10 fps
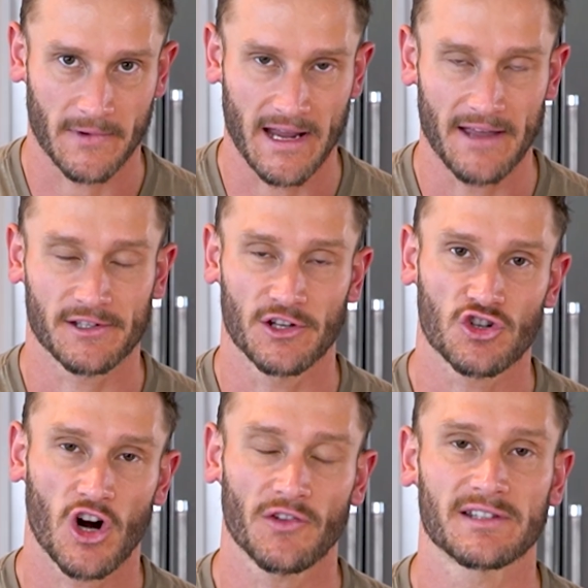Okay, so the
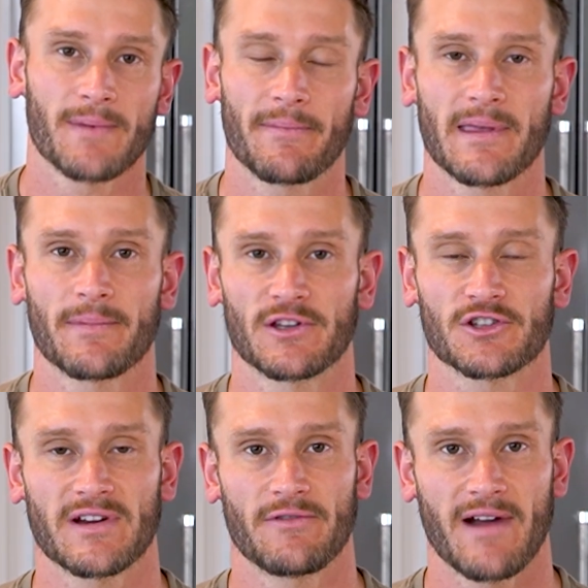chart that's popped up on the
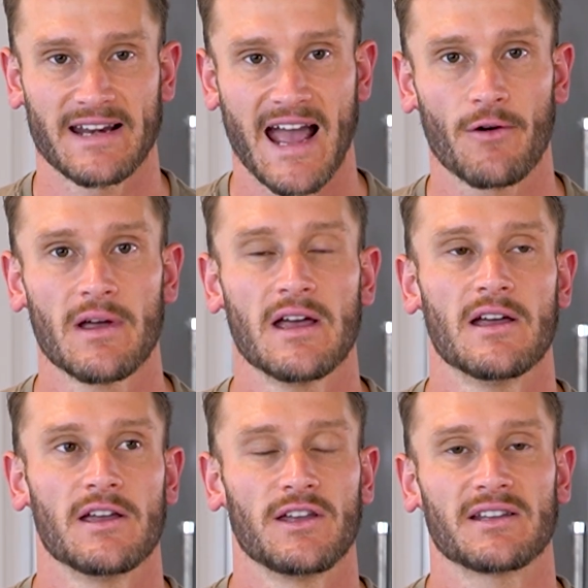screen right now,
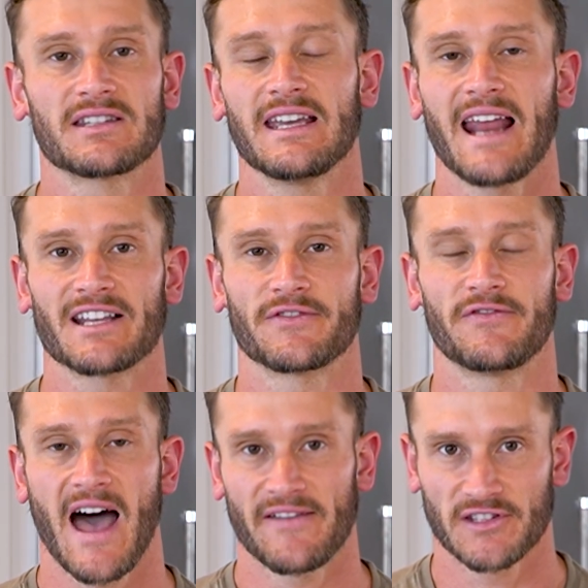you can see it has
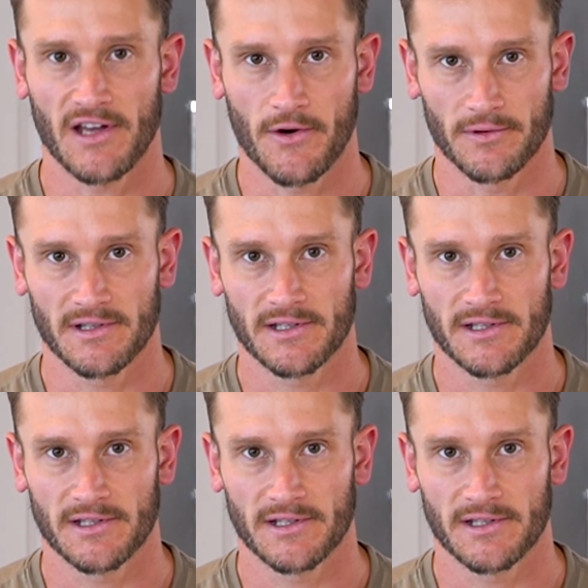five zones.